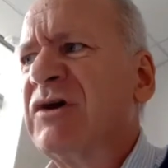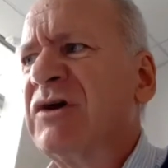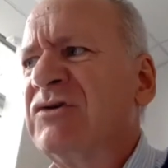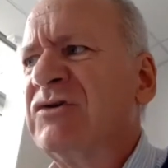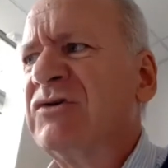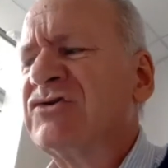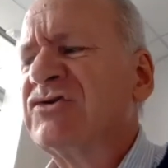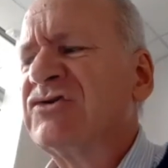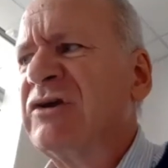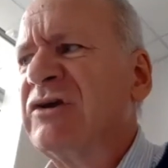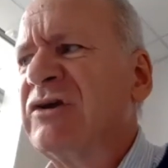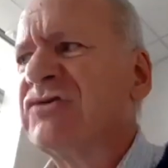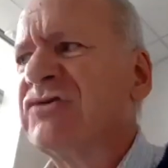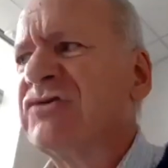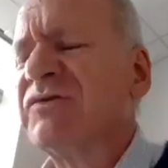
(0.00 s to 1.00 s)
New
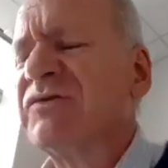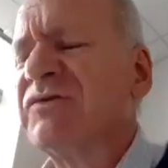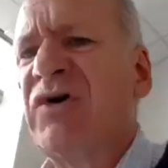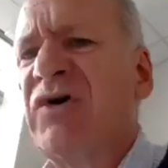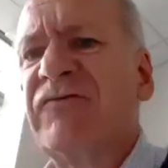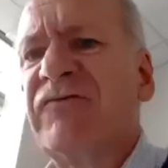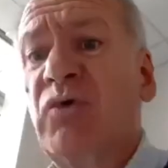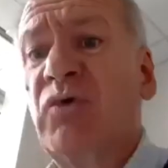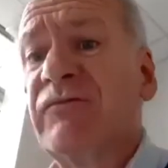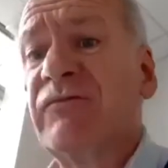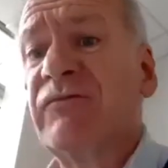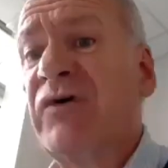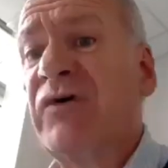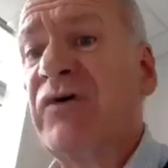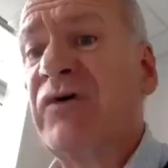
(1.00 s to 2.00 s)
Zealand survive more than
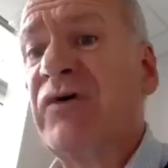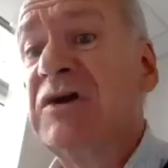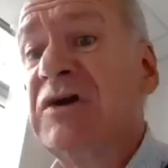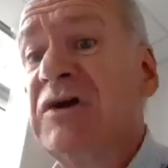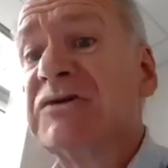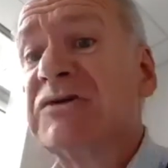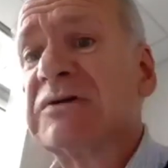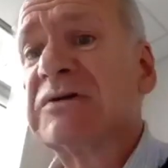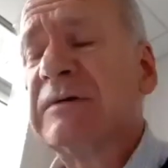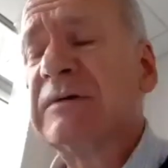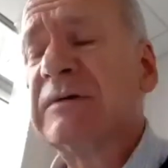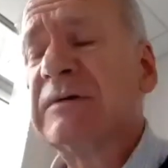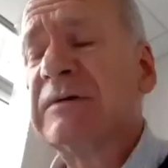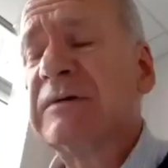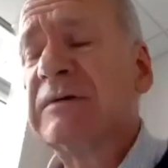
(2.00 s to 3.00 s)
5 years.
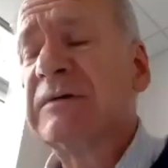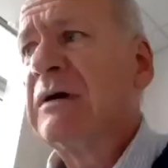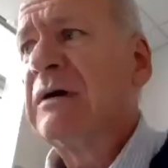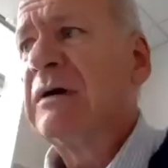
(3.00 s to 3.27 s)
Mm-hmm.